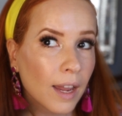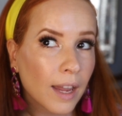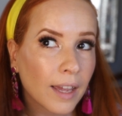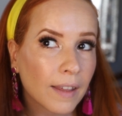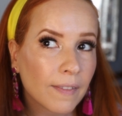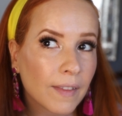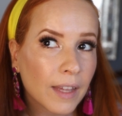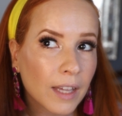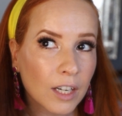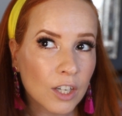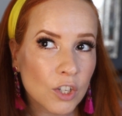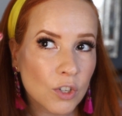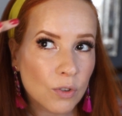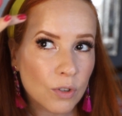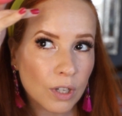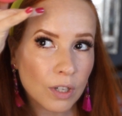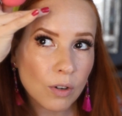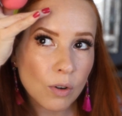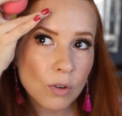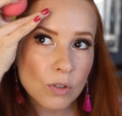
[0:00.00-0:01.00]
And then you
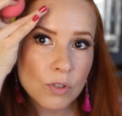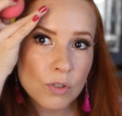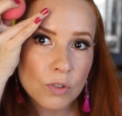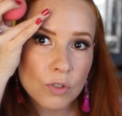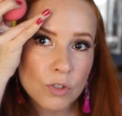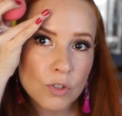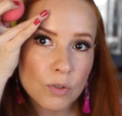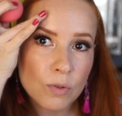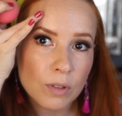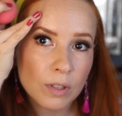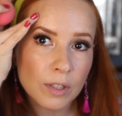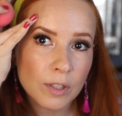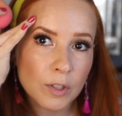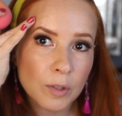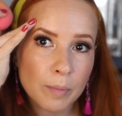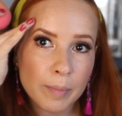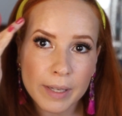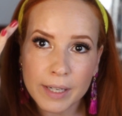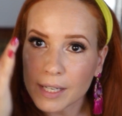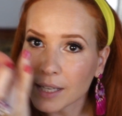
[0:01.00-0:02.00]
can also do a
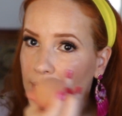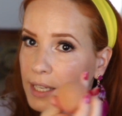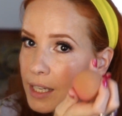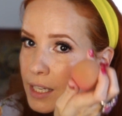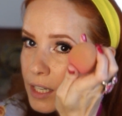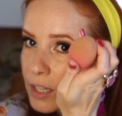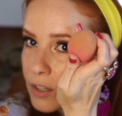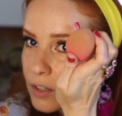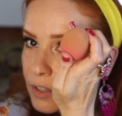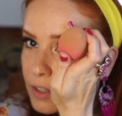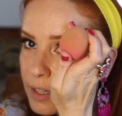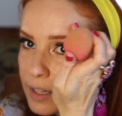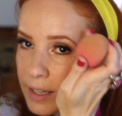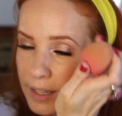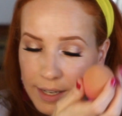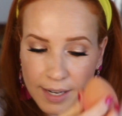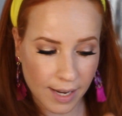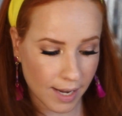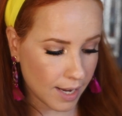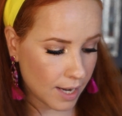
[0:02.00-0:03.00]
little bit here
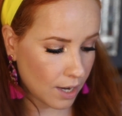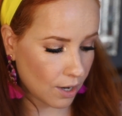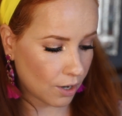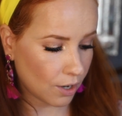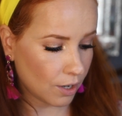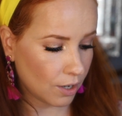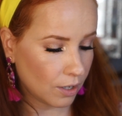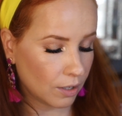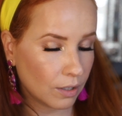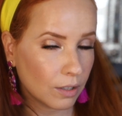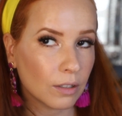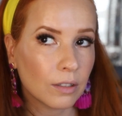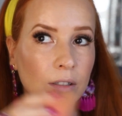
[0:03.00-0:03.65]
and here,